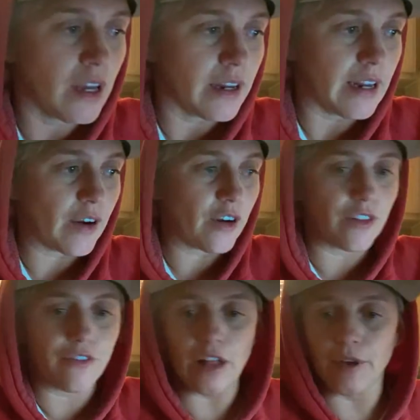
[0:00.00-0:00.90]
Now here are
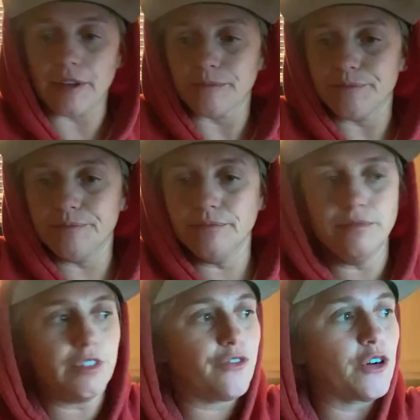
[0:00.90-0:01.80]
the following.
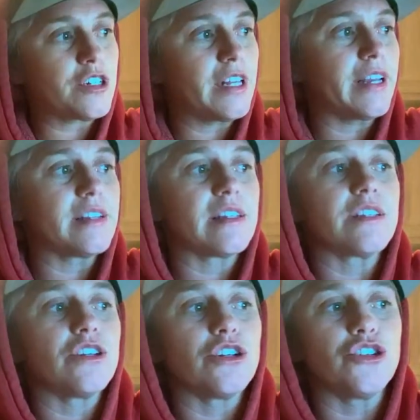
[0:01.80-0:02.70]
The first thing
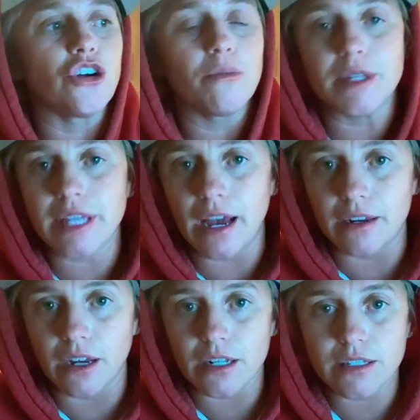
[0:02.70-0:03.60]
is juror
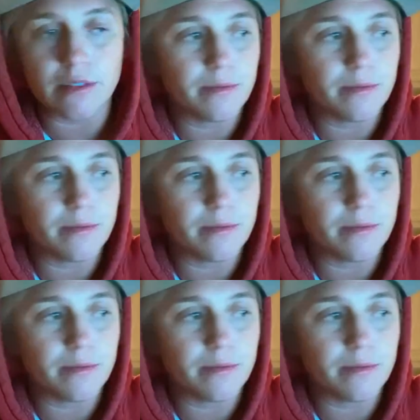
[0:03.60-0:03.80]
misconduct.